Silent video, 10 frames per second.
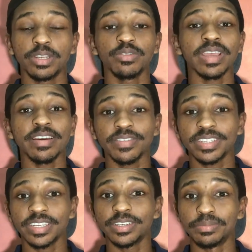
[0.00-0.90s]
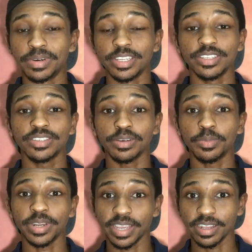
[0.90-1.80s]
But don't ever send your money to
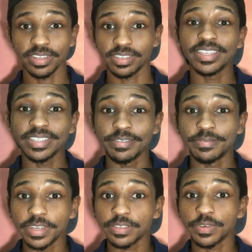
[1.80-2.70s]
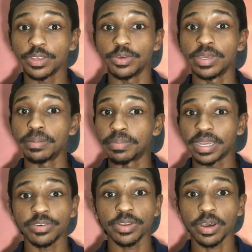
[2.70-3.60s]
someone else to invest for you in
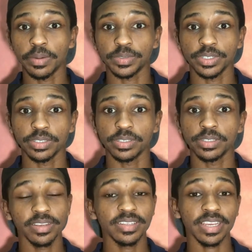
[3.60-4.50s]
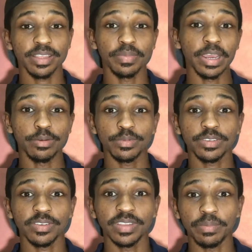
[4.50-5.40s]
binary options. Just like the Binomo
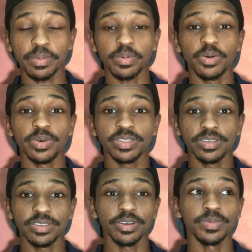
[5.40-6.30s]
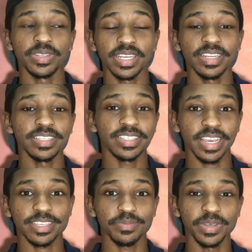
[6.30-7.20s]
stuff that people always use to be sending
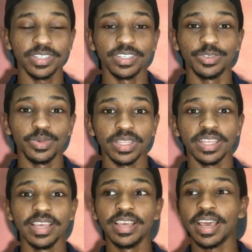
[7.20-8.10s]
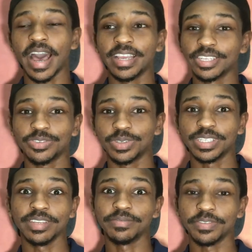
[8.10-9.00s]
text message with. I just
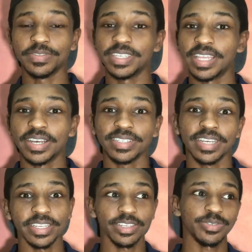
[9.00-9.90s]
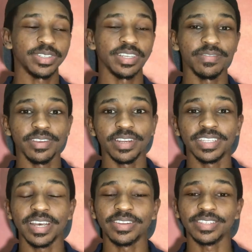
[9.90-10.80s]
received 50,000, I just received
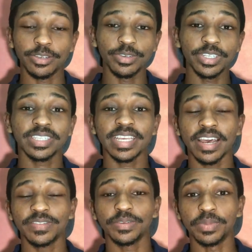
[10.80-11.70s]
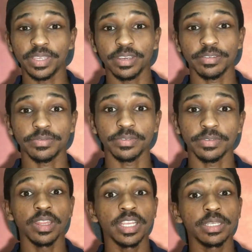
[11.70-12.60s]
30,000. So you just have to be careful.
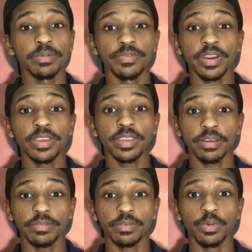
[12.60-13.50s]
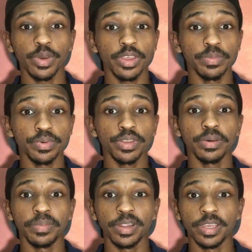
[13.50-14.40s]
You need to be very careful where you put
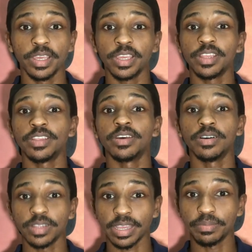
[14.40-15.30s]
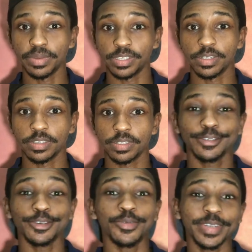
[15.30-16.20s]
your money in the online business.
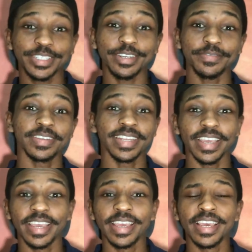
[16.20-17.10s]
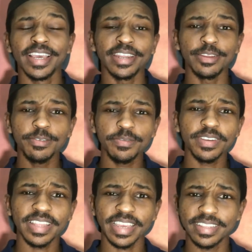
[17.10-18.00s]
So question of the day, do you
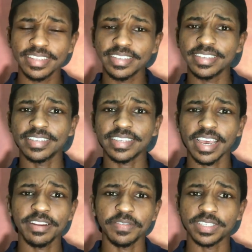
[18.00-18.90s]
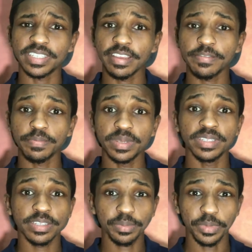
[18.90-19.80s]
feel like this is kind of a safe
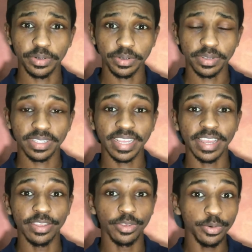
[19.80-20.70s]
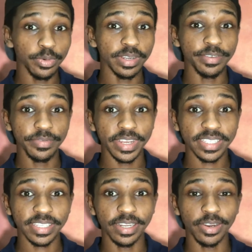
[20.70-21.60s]
business model that you would
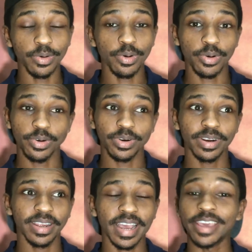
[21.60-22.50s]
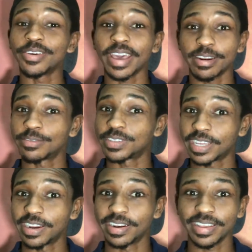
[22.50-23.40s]
invest in or are you kind of
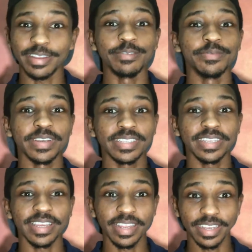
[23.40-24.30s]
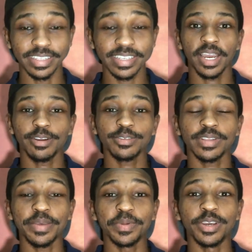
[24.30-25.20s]
scared in investing in it? And also
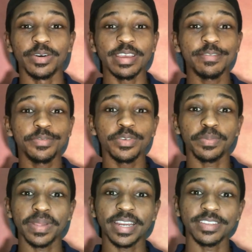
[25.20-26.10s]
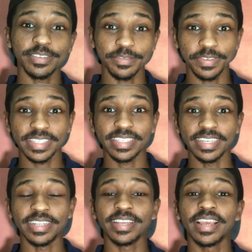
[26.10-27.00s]
let me know if you're planning to invest
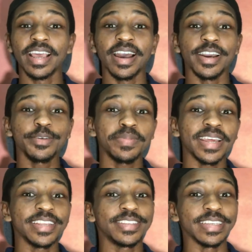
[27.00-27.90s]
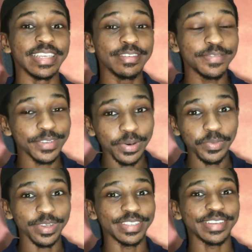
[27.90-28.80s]
in it, are you planning to give
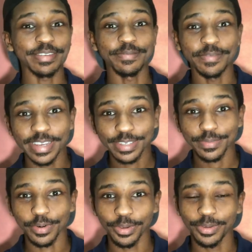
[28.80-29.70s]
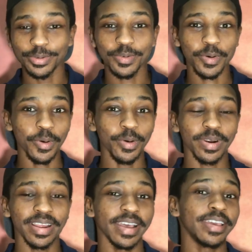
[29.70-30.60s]
someone to invest for you
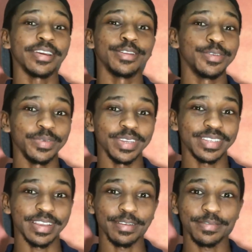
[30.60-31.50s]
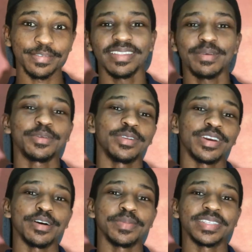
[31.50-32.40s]
or are you going to do it yourself? Let me know in the
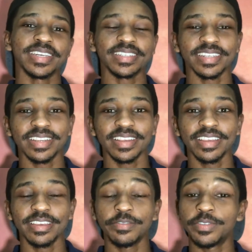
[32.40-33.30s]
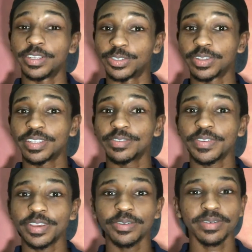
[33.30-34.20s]
comment section. If you enjoyed this
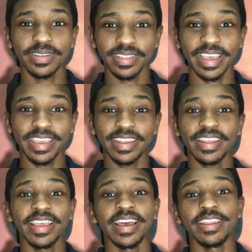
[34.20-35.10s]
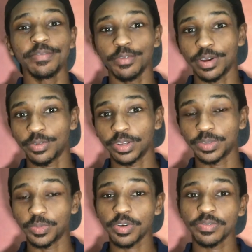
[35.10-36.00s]
video, like it. And if you want to
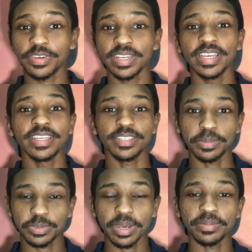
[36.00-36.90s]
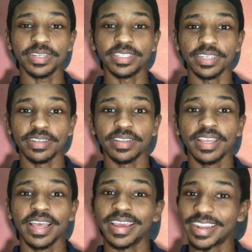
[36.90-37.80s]
watch more of it, subscribe to the channel
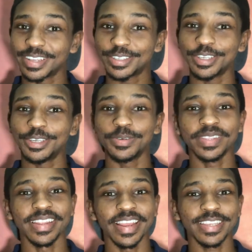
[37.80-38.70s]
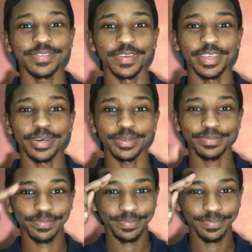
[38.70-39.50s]
and I'll see you in the next video.